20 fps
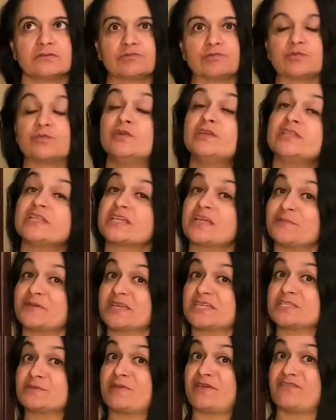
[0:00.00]
really coming
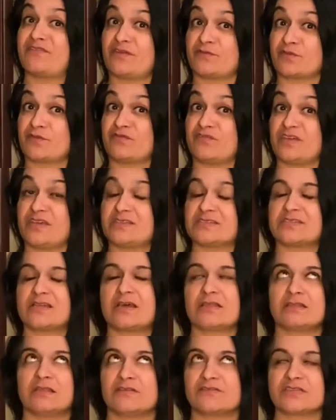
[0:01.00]
into my favorite phase. I
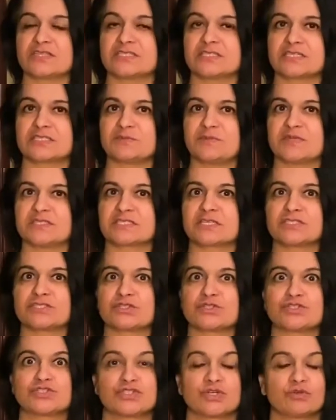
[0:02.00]
love the 6 months because they're
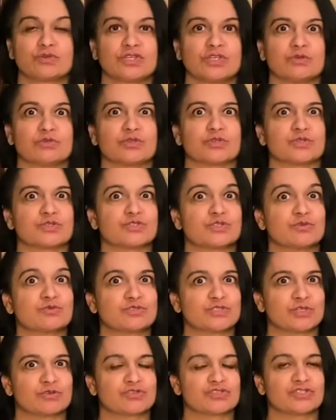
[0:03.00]
so cute. They're so
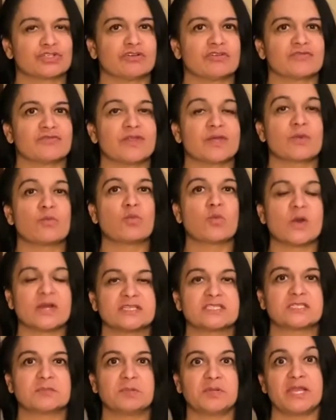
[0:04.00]
social. They
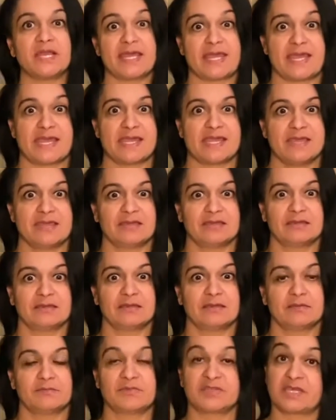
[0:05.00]
want to play,
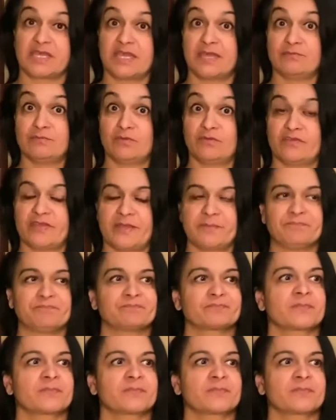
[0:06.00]
but they can't move yet.